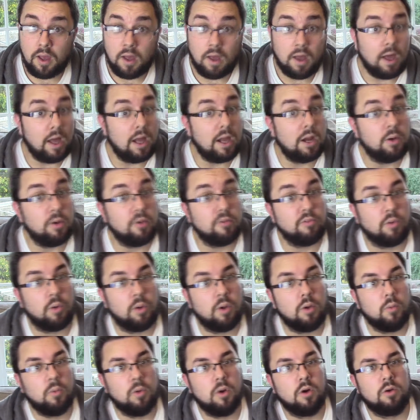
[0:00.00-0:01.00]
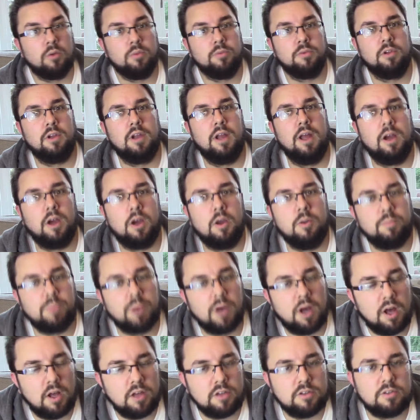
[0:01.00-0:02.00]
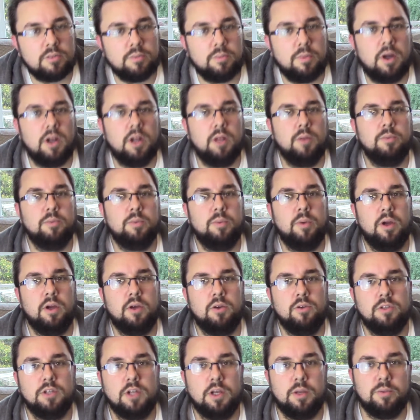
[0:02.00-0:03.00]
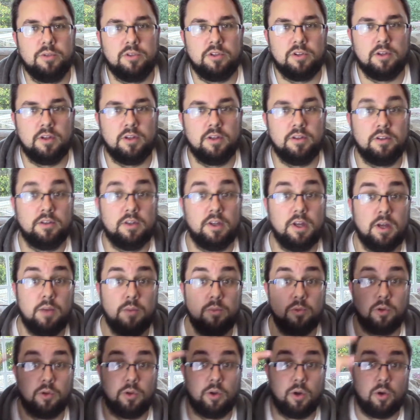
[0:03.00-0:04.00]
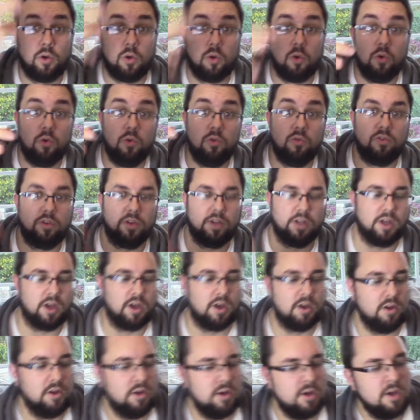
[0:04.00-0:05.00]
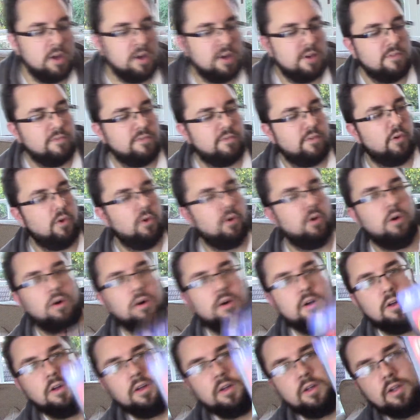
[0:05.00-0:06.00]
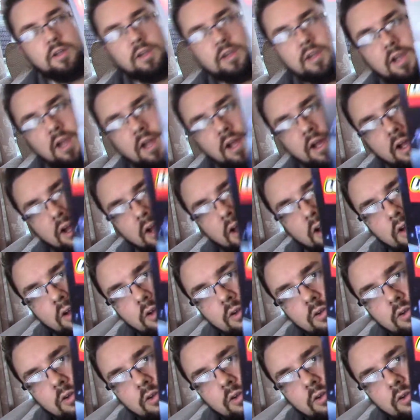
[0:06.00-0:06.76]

Hello everyone and welcome to LEGO Burst. My name is Michael Jamieson and today I'm doing a haul video for LEGO